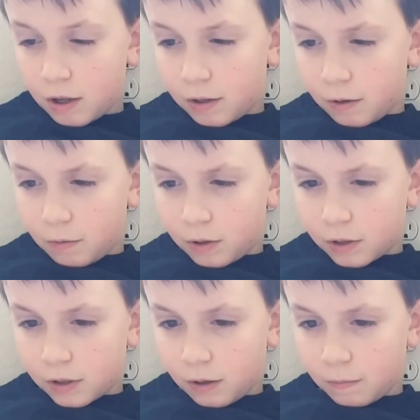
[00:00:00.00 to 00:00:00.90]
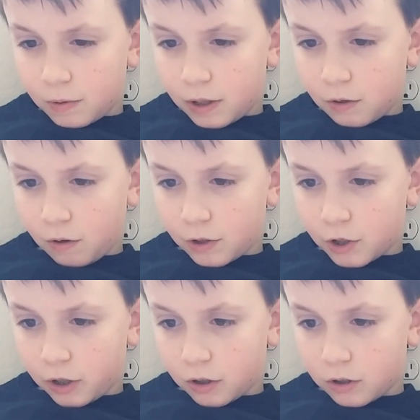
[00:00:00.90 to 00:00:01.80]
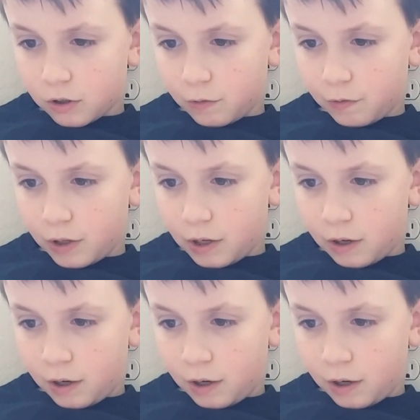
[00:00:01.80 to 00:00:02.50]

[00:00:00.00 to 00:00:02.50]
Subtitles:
there was something crunching under her feet.